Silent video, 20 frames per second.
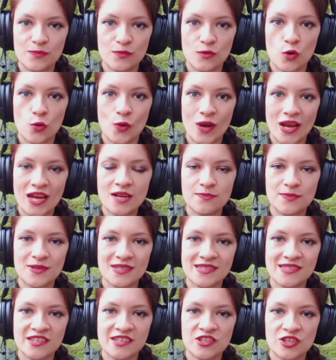weak
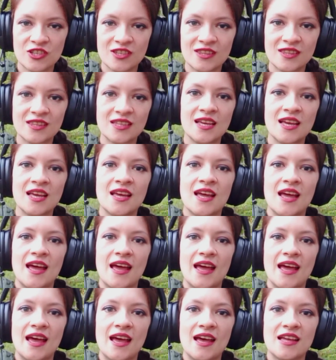position,
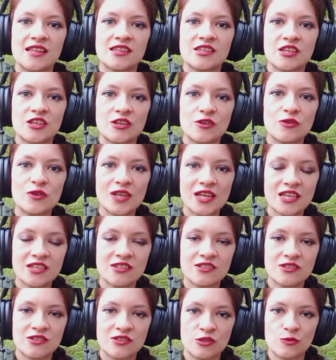and you
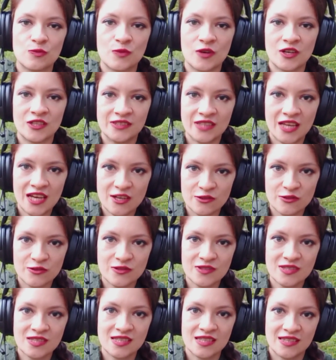need to
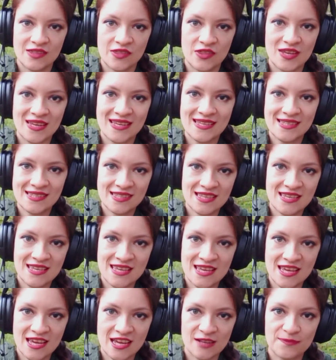pronounce this
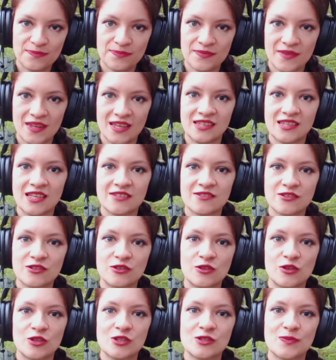ye in
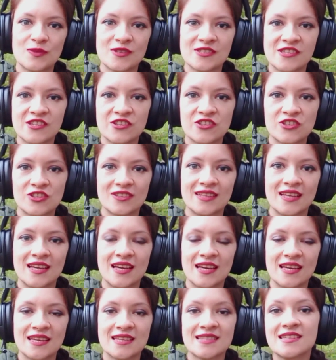unstressed position
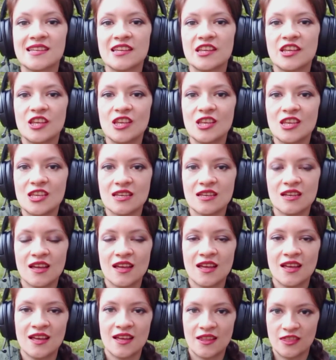as I.
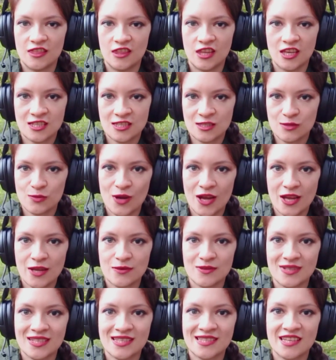That's why
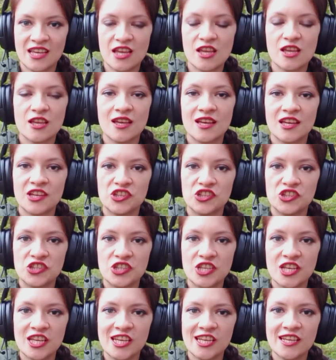we say
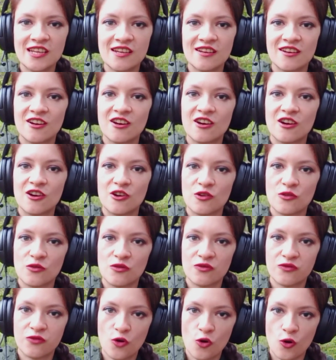ni
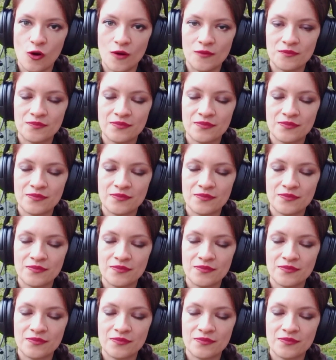vo.